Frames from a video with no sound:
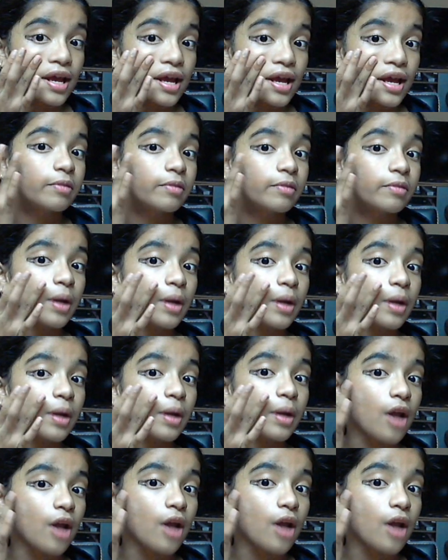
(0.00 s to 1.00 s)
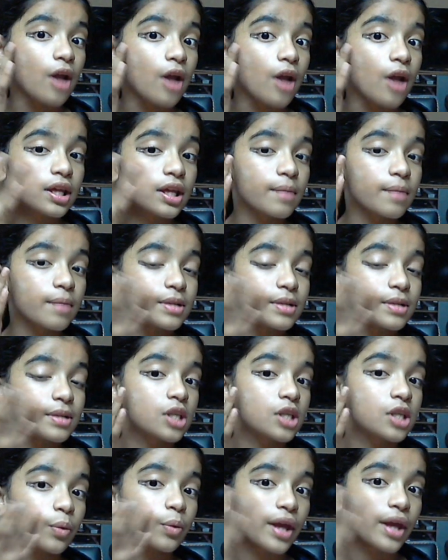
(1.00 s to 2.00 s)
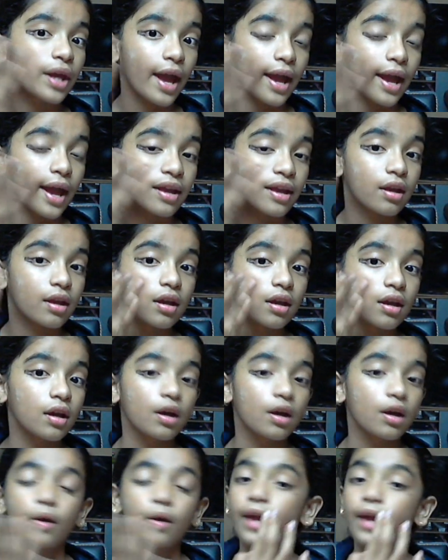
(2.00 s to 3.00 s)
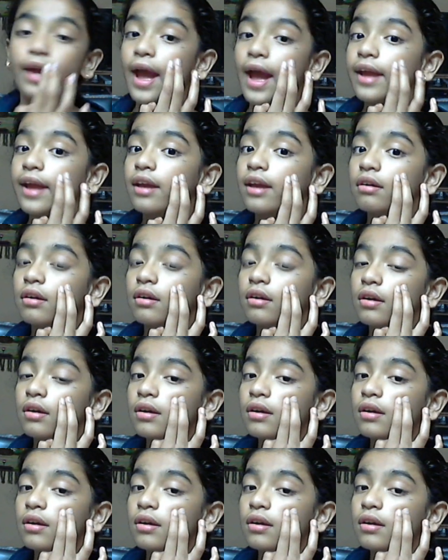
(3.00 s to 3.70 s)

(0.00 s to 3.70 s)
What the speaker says: It will be a bit oily, but it's okay. Okay?